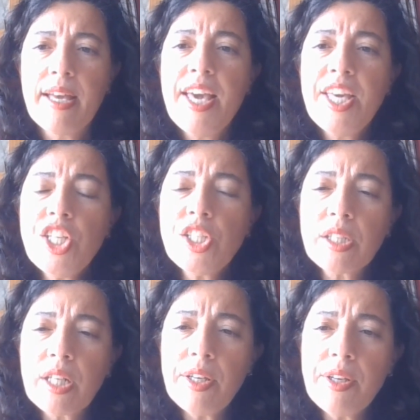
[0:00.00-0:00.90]
is
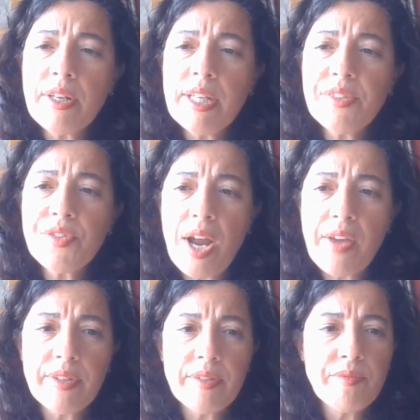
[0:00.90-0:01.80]
clearly
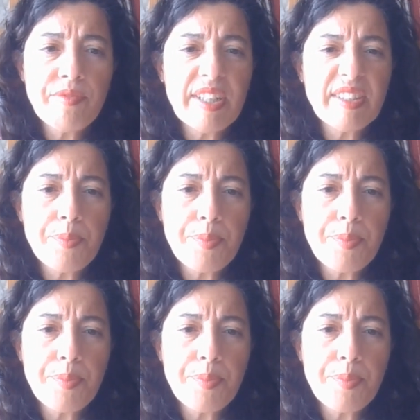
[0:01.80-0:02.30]
driven by the